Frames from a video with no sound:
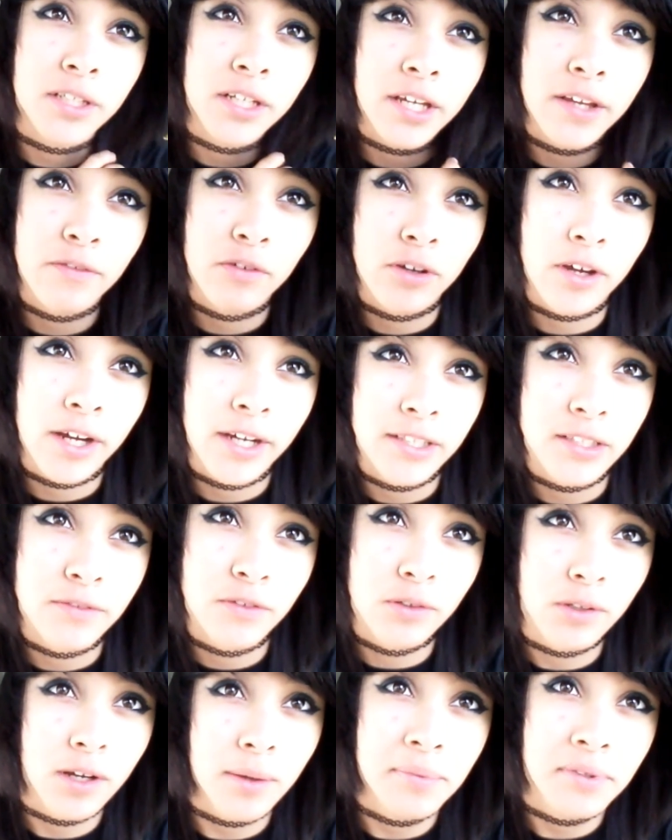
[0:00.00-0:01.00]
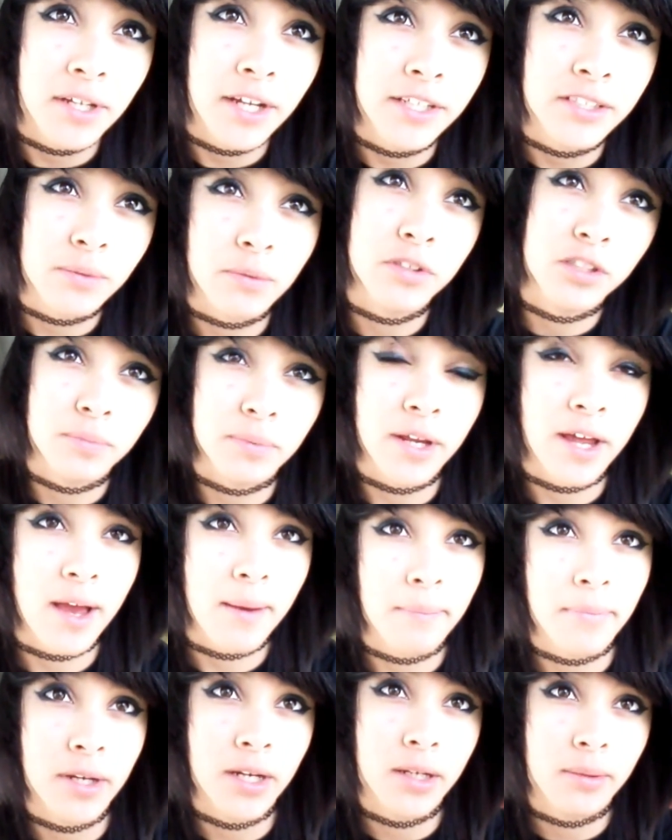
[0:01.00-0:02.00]
I'm just going to give you guys a few updates on what's been
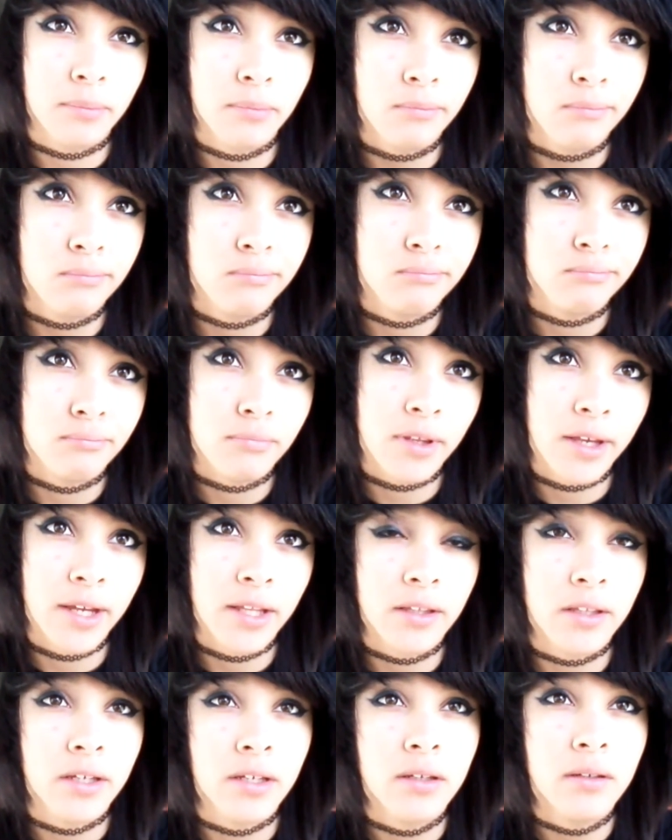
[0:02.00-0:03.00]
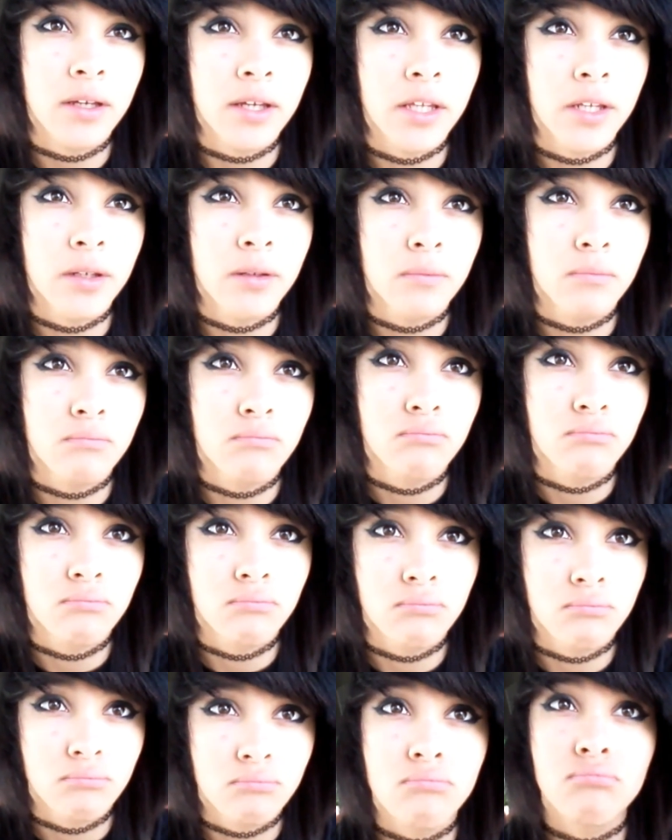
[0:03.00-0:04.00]
happening lately, and
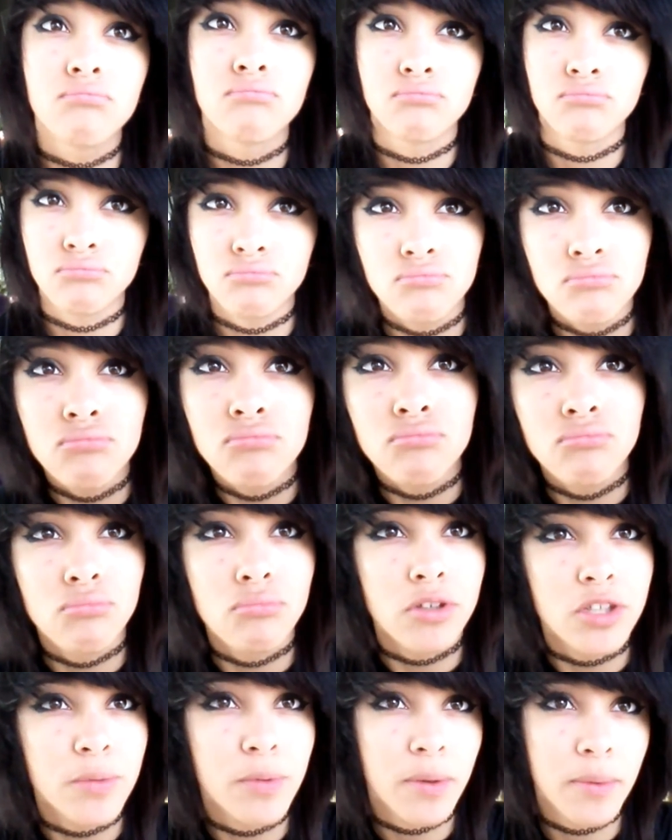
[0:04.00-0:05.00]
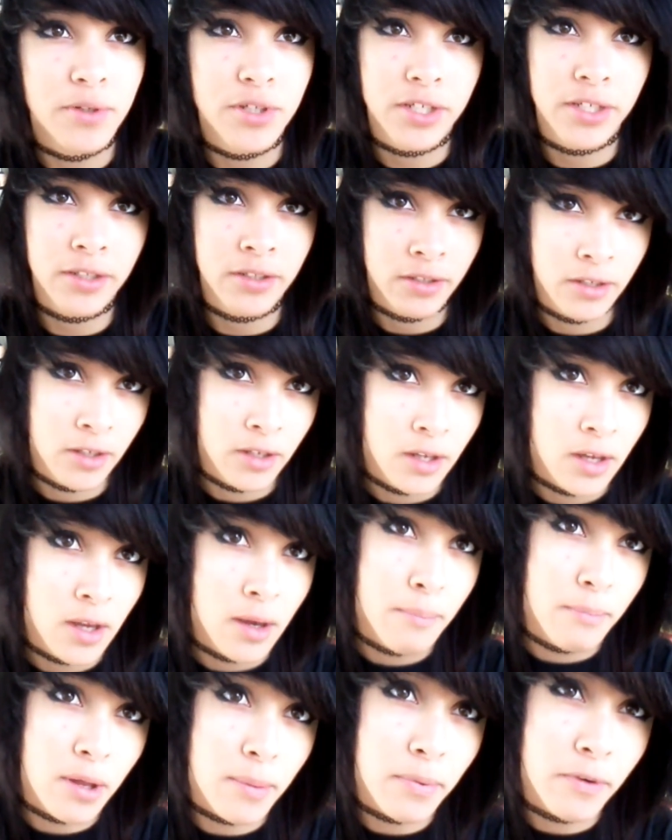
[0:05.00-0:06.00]
that's pretty much it.
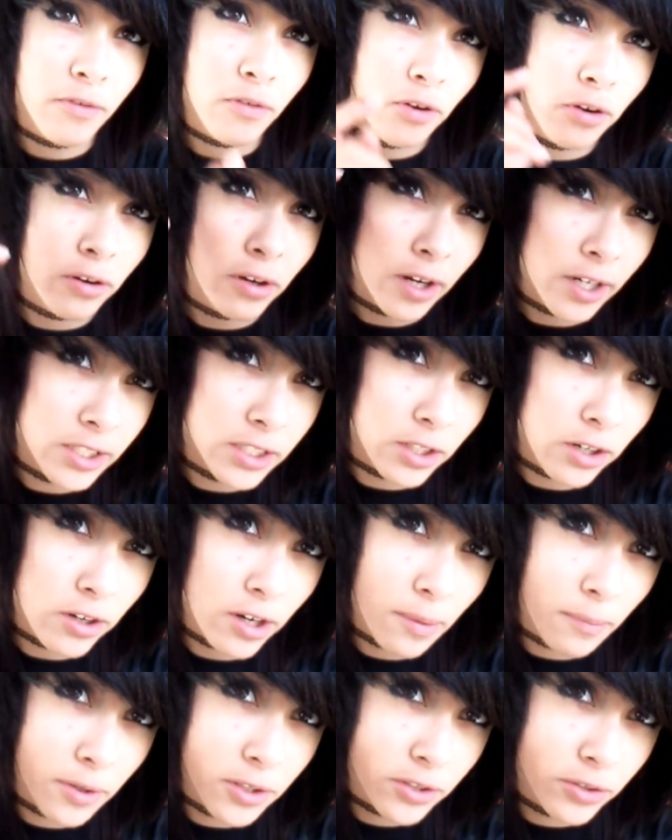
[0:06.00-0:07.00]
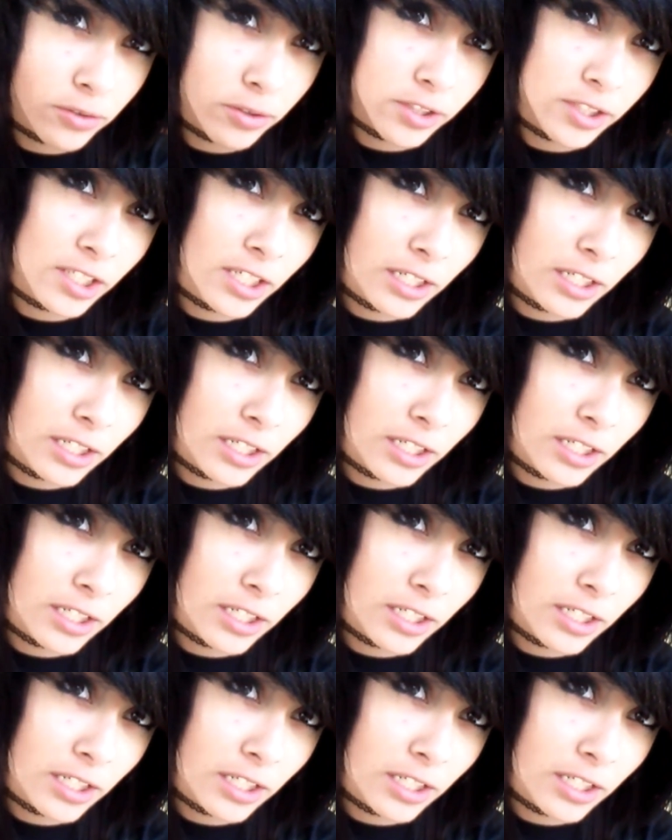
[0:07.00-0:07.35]
But before I start, I want you to